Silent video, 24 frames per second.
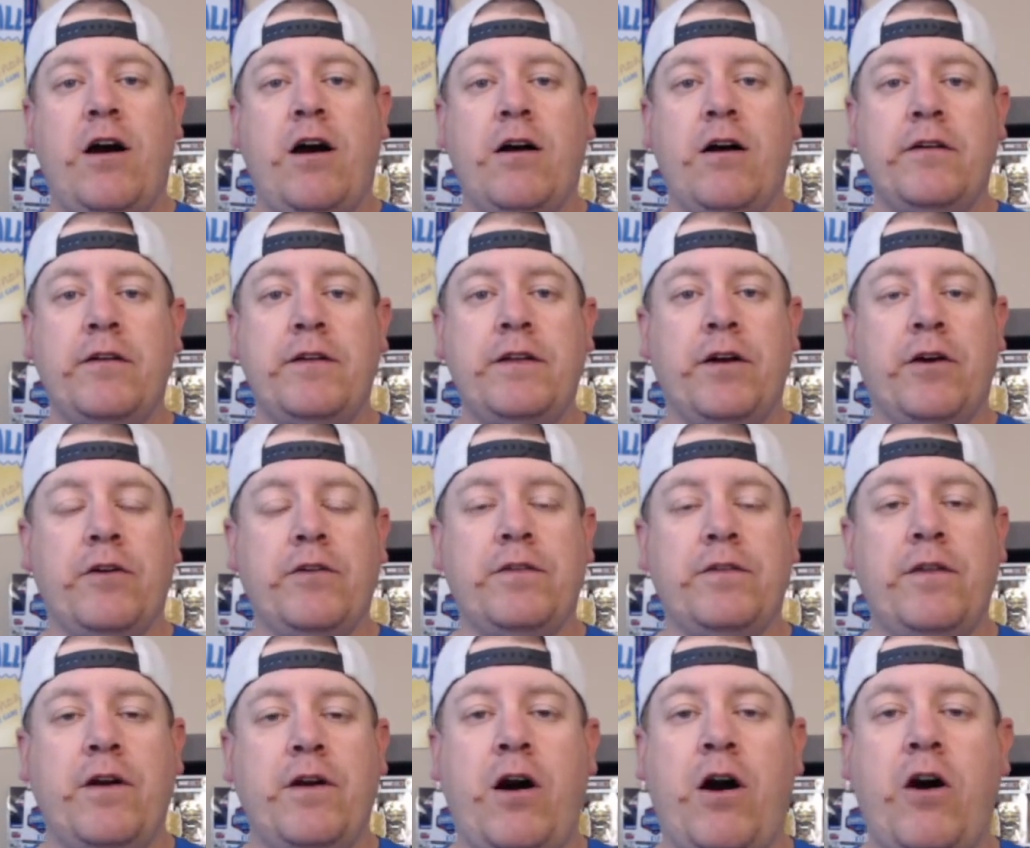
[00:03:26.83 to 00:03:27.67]
you
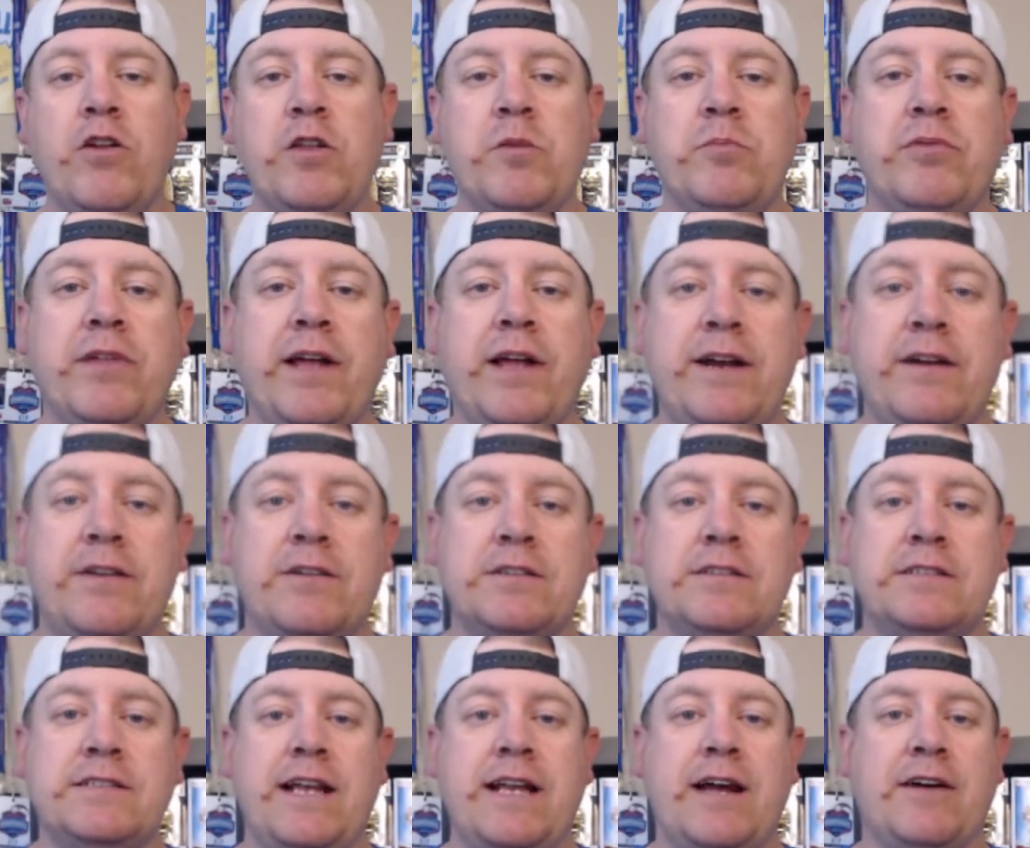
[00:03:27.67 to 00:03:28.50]
know, all the
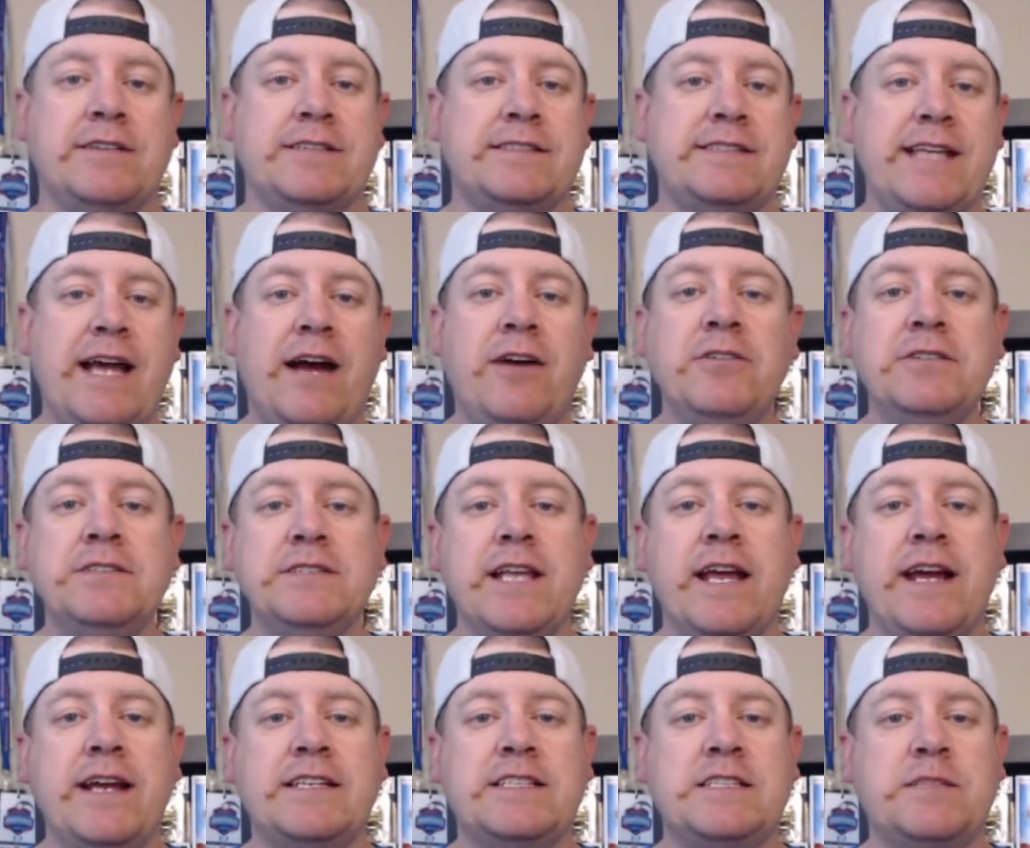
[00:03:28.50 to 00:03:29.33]
players. Now, it sounds
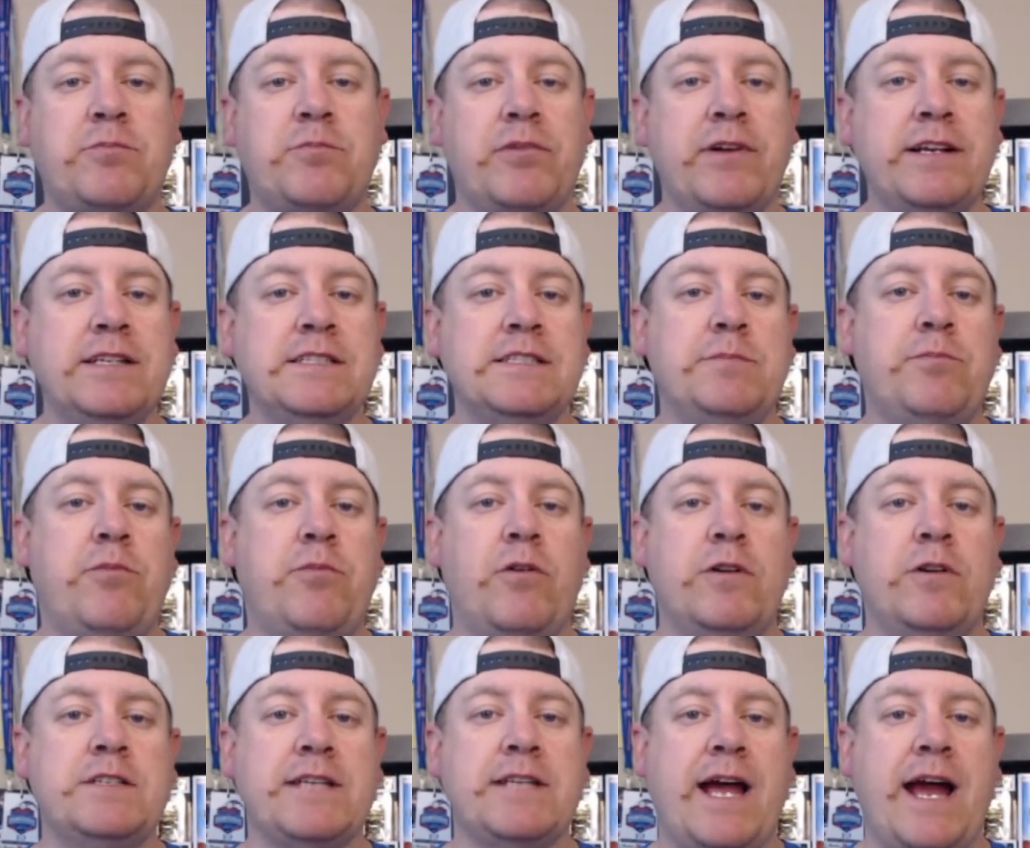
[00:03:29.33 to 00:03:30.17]
like spring
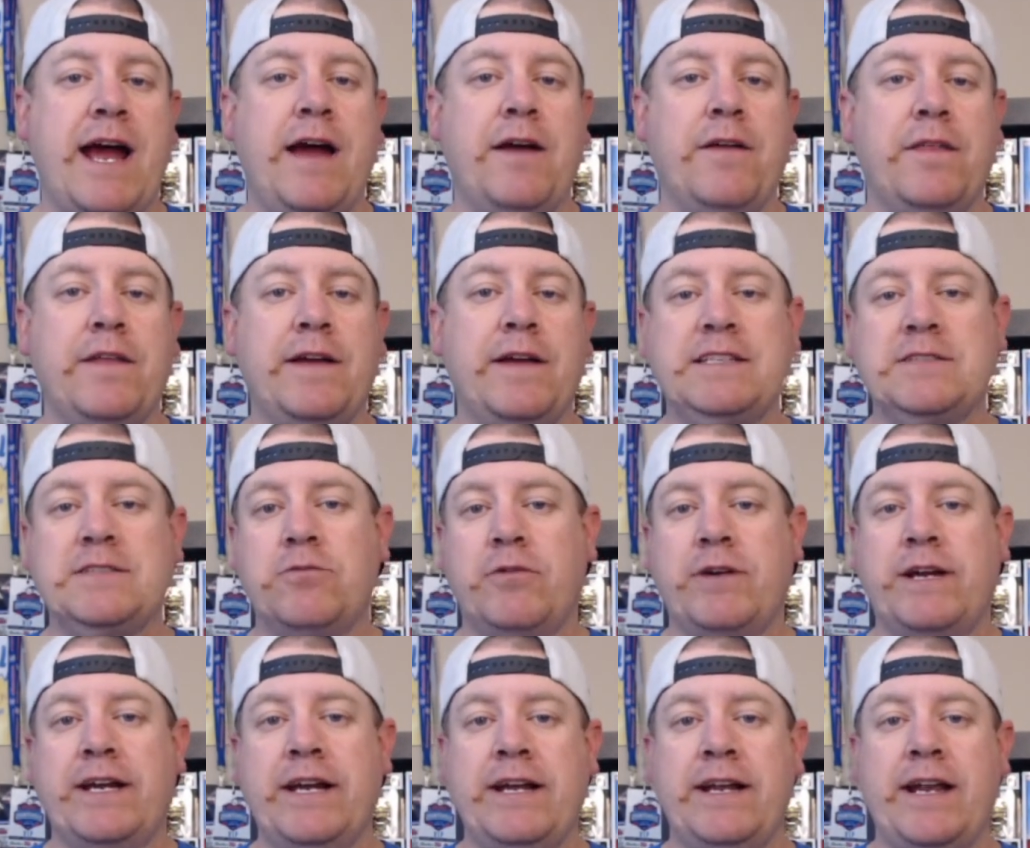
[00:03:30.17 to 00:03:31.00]
sports athletes
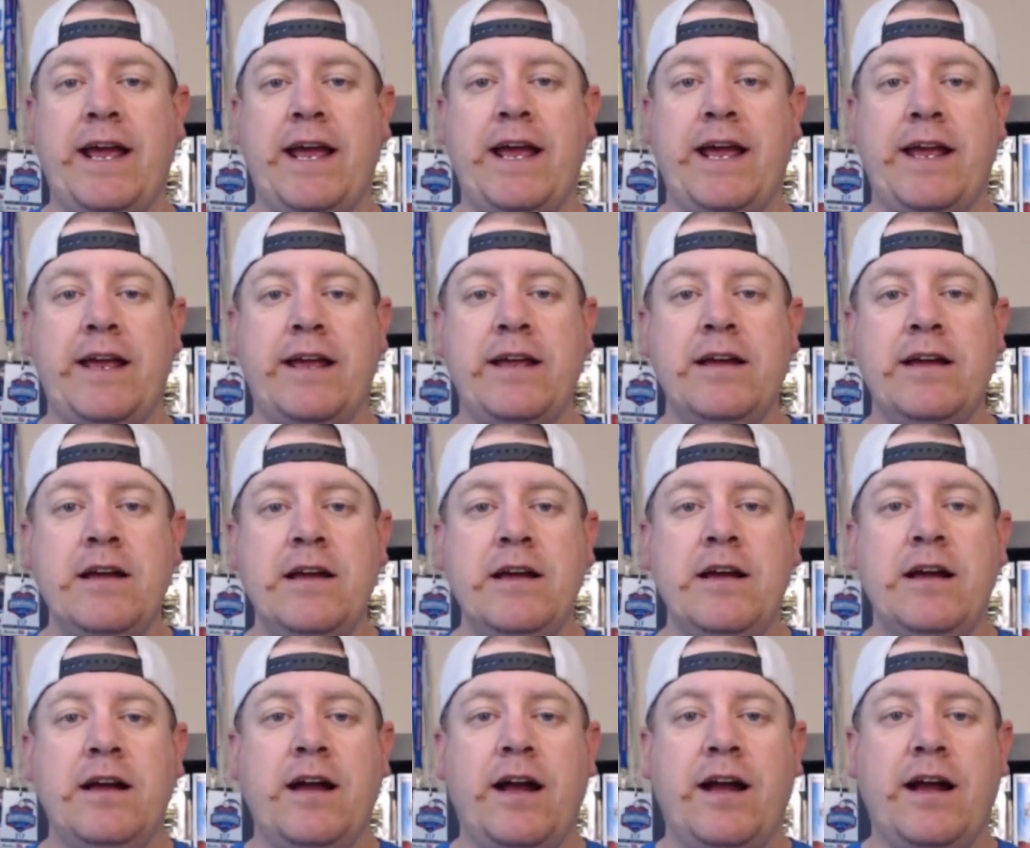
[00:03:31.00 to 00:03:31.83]
will get an
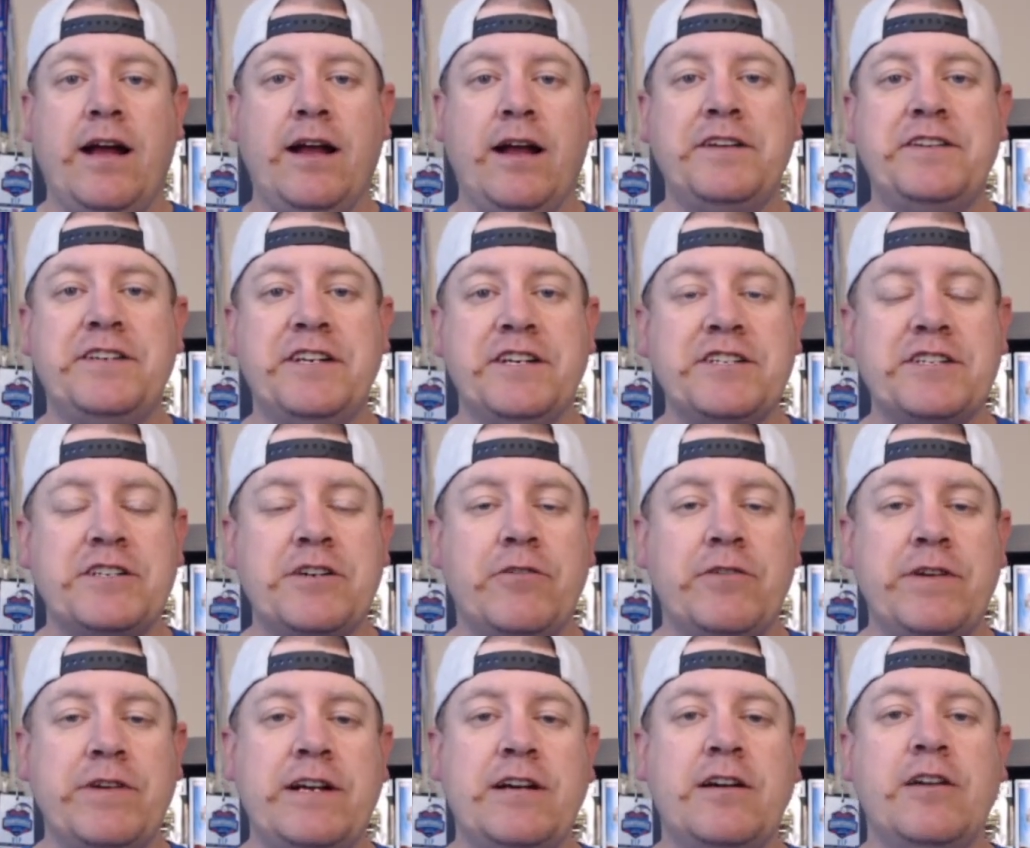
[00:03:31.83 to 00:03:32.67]

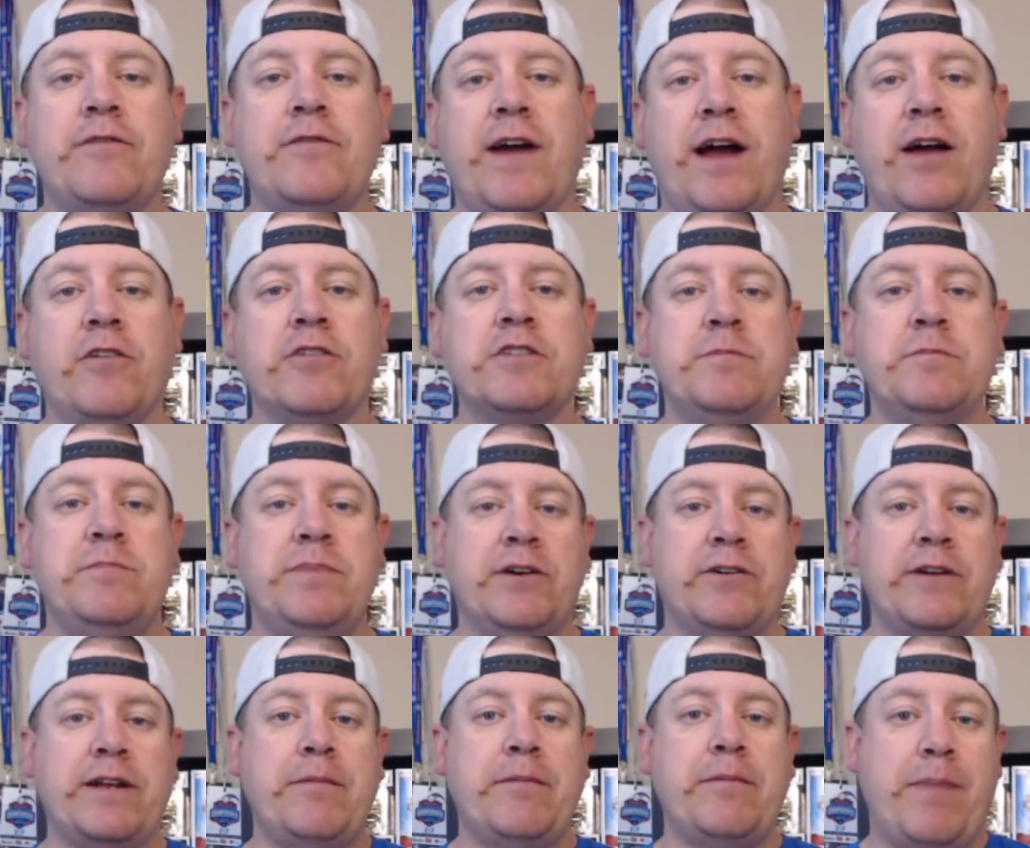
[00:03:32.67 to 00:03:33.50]
additional year of
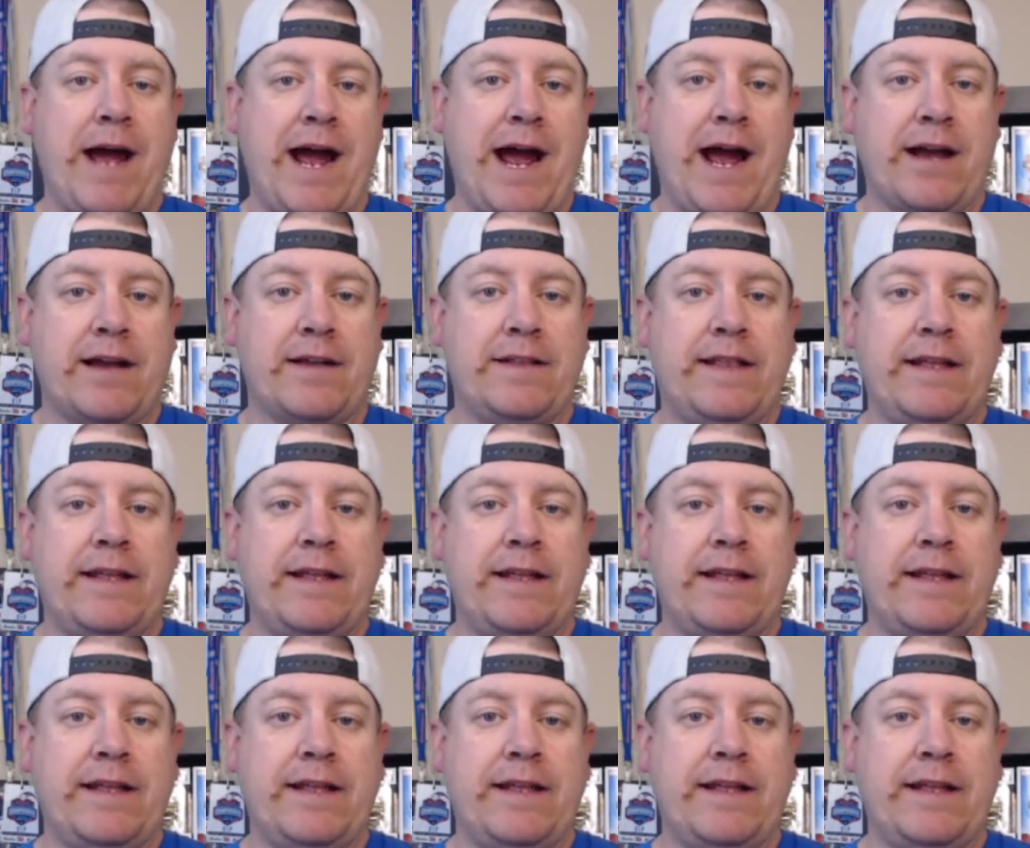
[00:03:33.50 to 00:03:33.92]
eligibility back.